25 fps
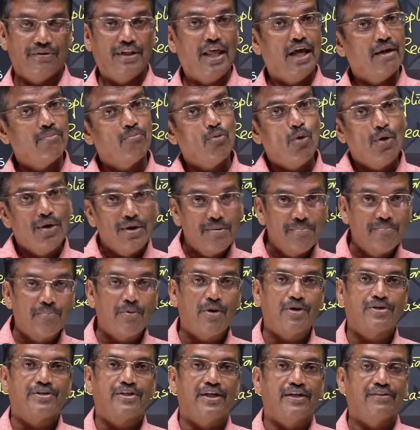They are more
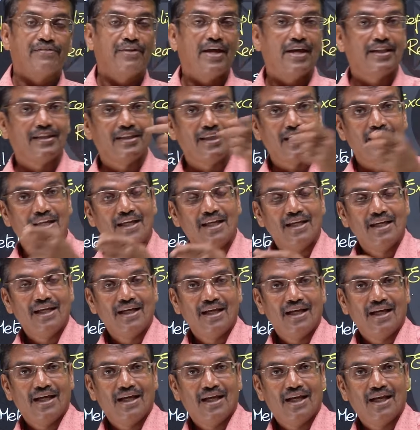important than the
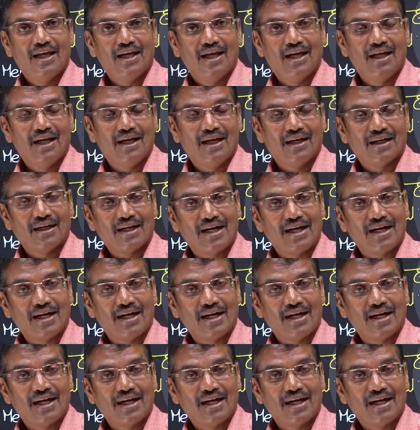uh,